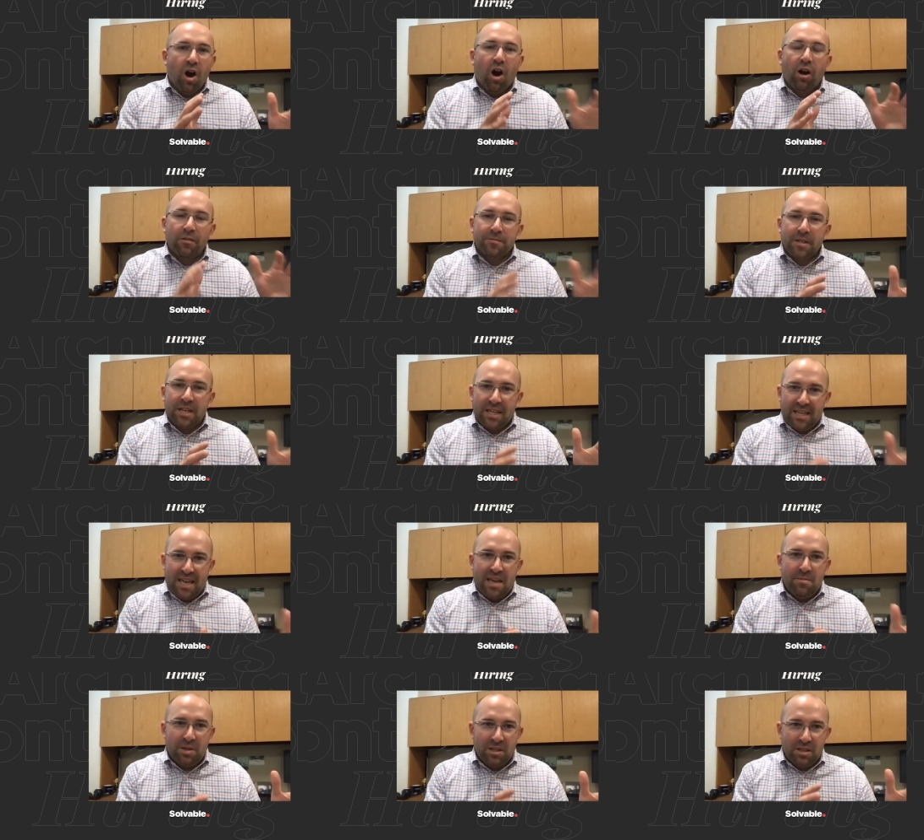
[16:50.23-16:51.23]
often it
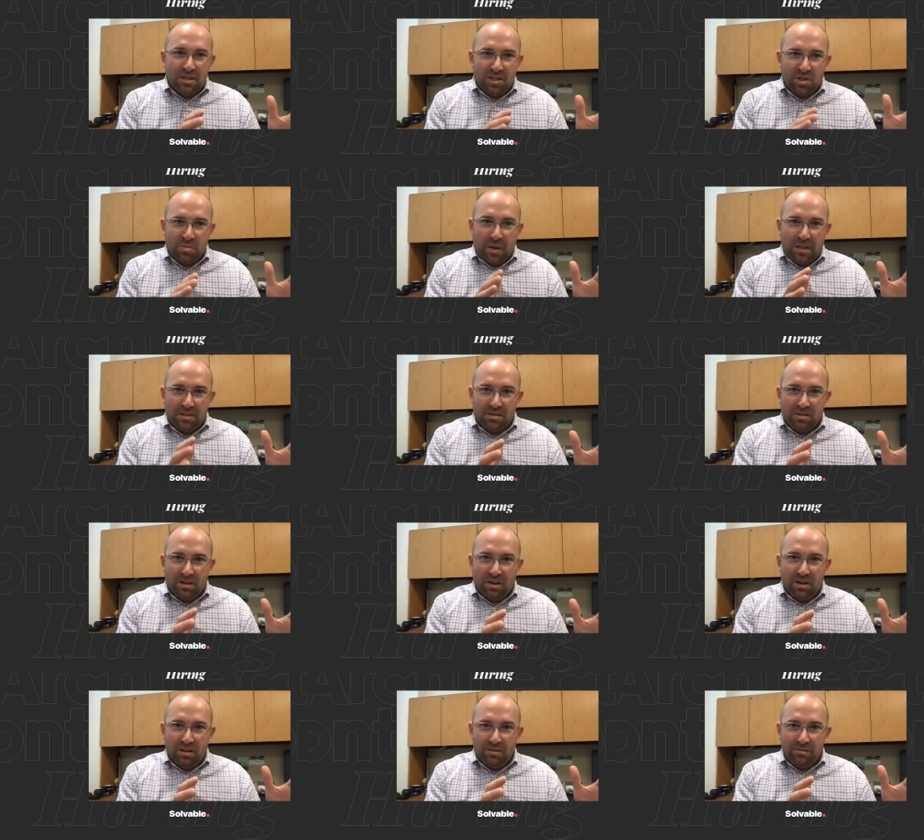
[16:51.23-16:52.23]
came at the expense
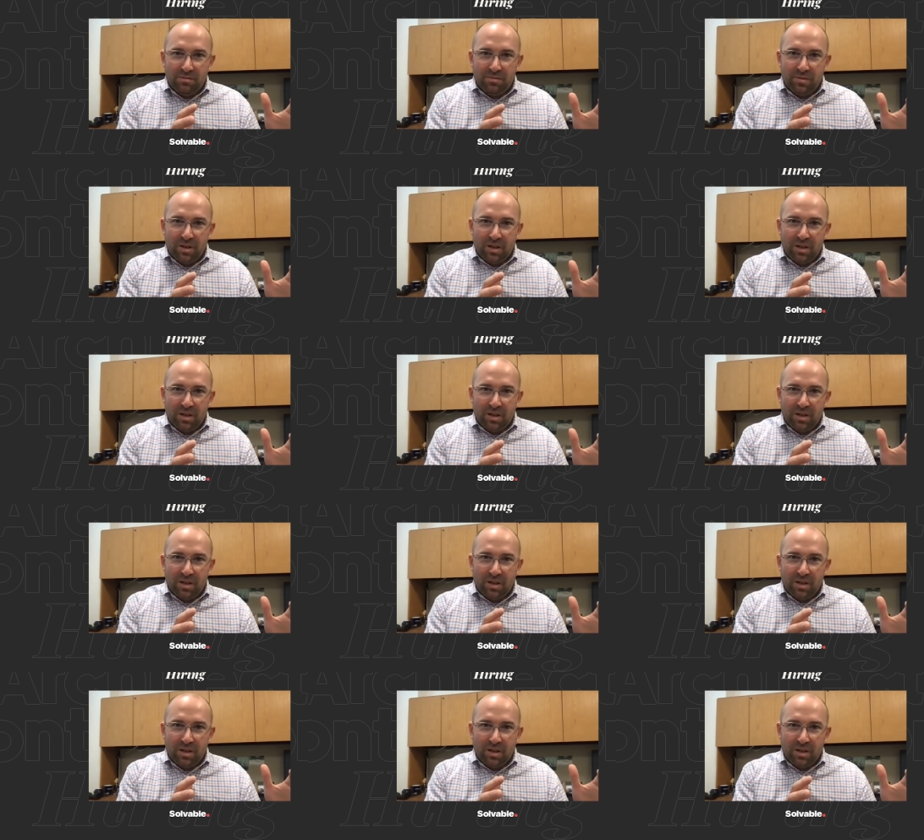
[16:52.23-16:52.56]
of